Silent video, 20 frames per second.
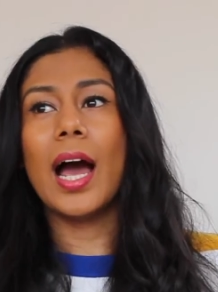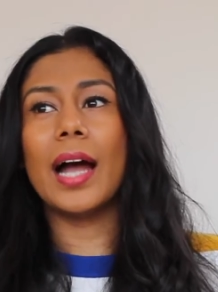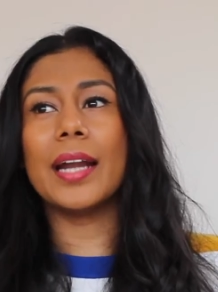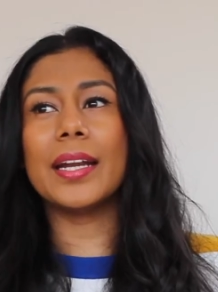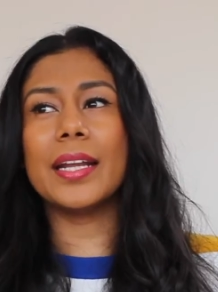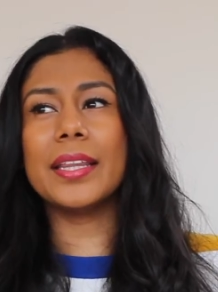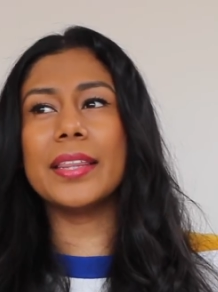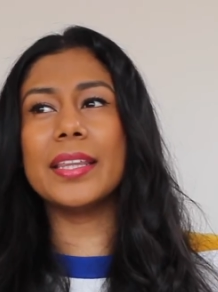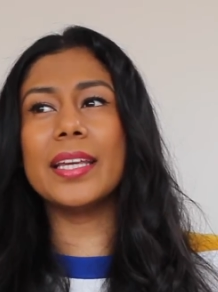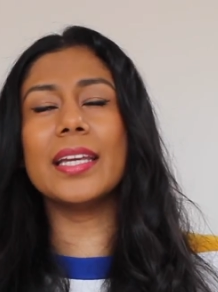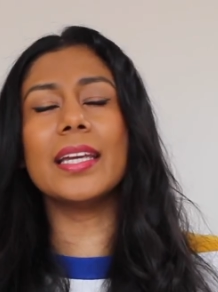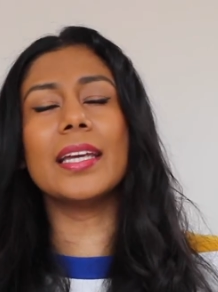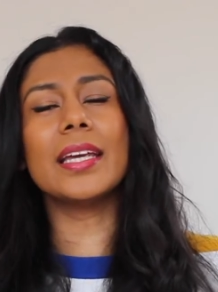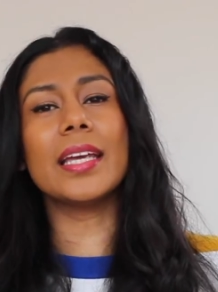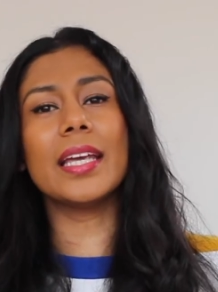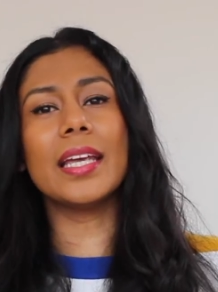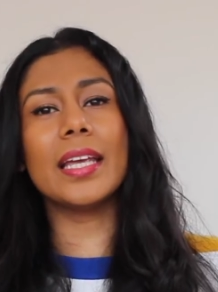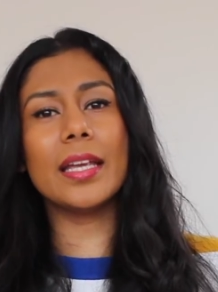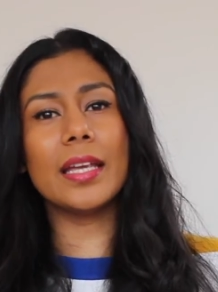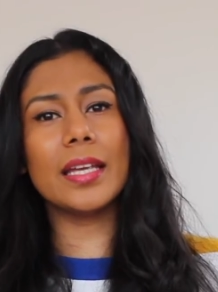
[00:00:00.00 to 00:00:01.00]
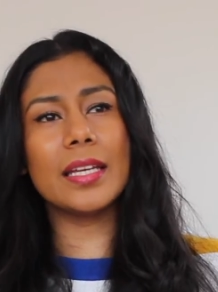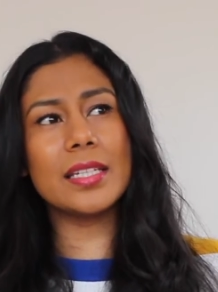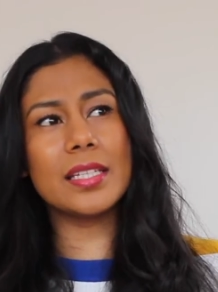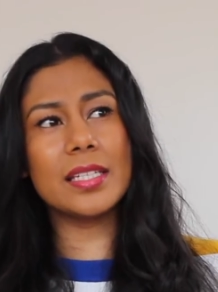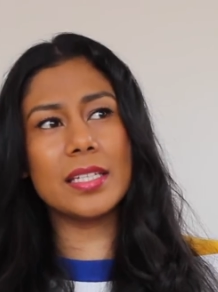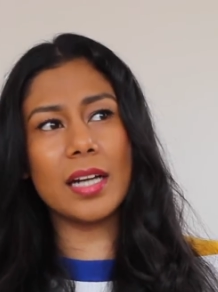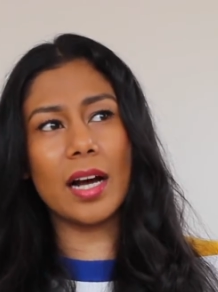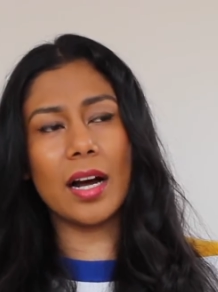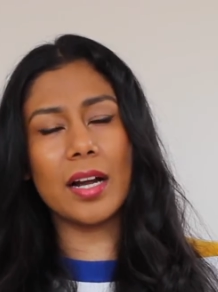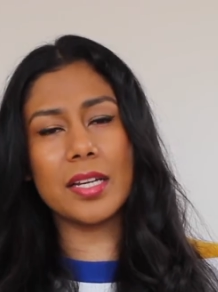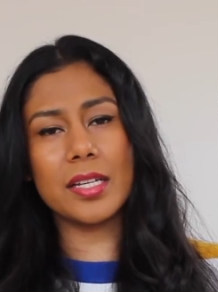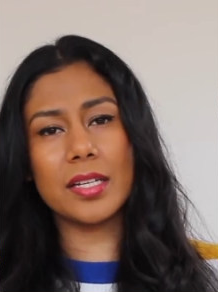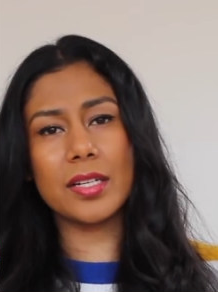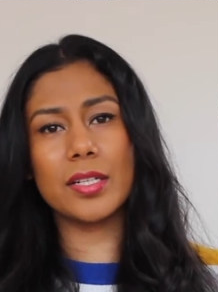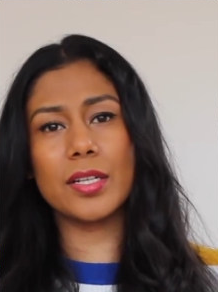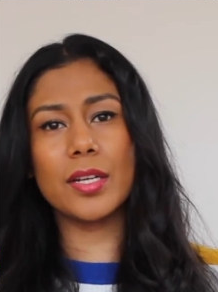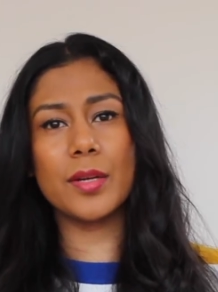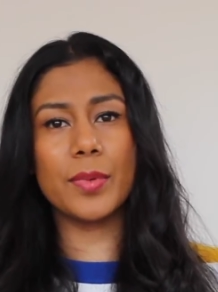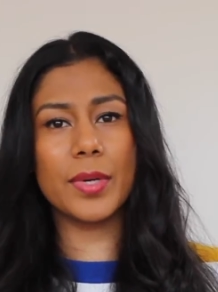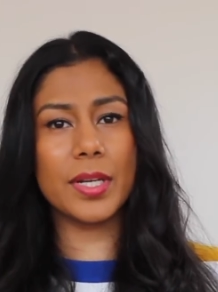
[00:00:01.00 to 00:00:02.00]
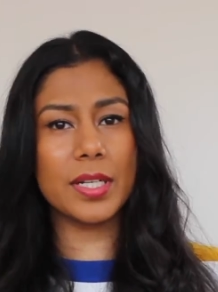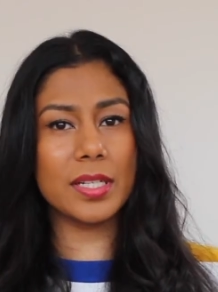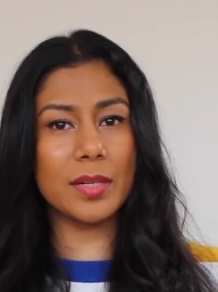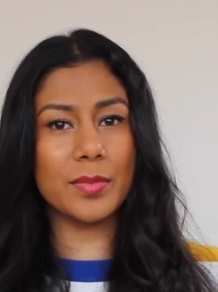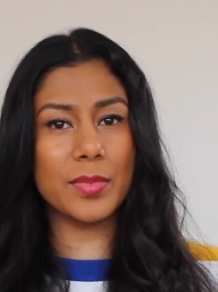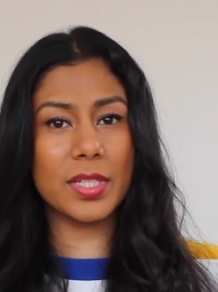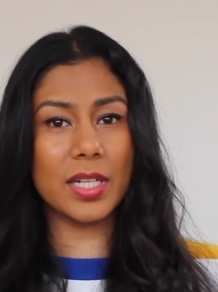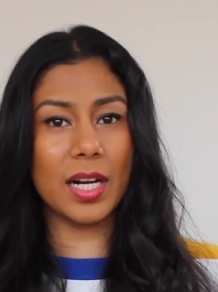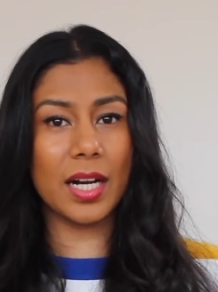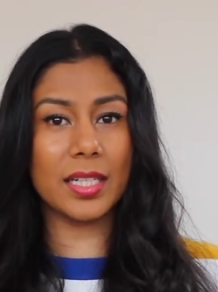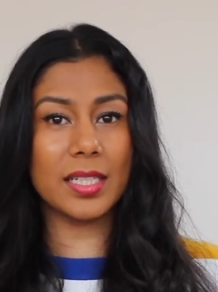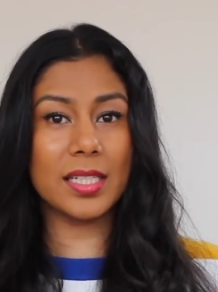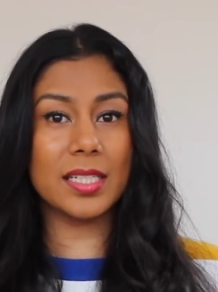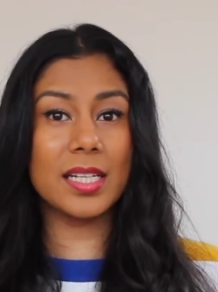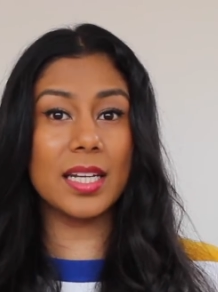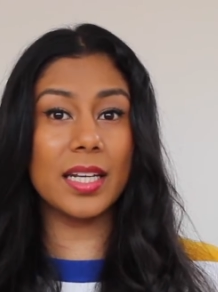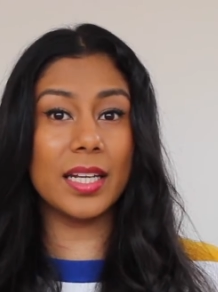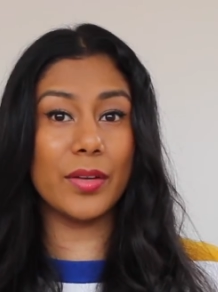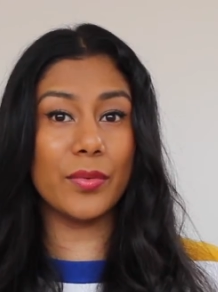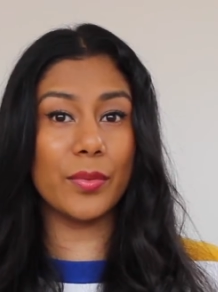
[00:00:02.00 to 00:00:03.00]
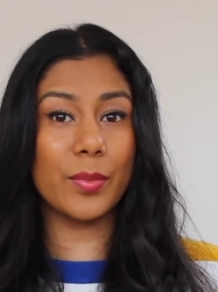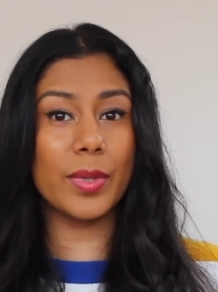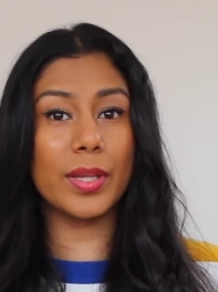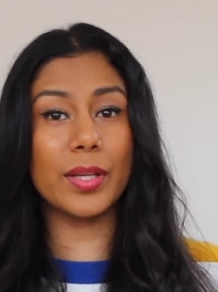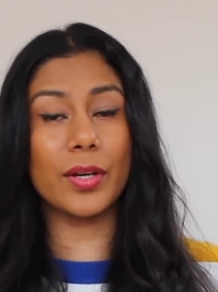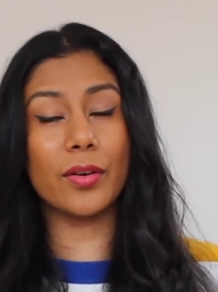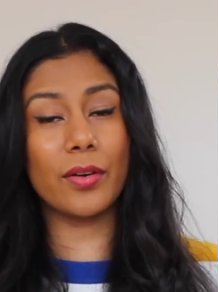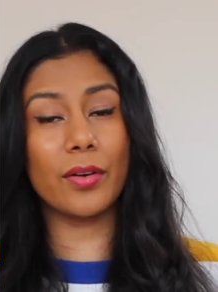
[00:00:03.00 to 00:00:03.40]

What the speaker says: and I think he is starting to, because I'm starting to leave him in the